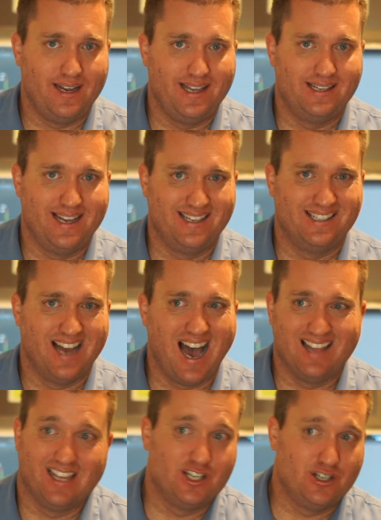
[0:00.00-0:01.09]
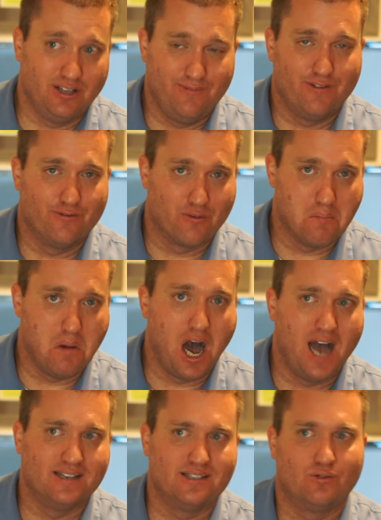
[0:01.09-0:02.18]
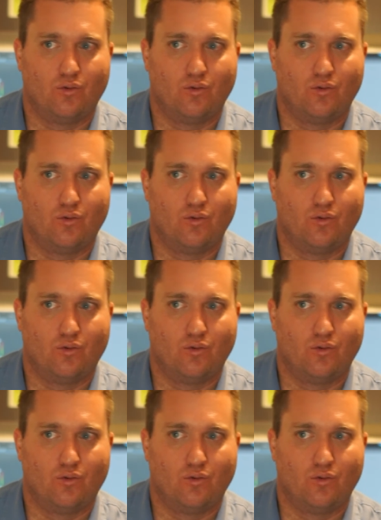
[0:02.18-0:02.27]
is not, unless you live in Vermont,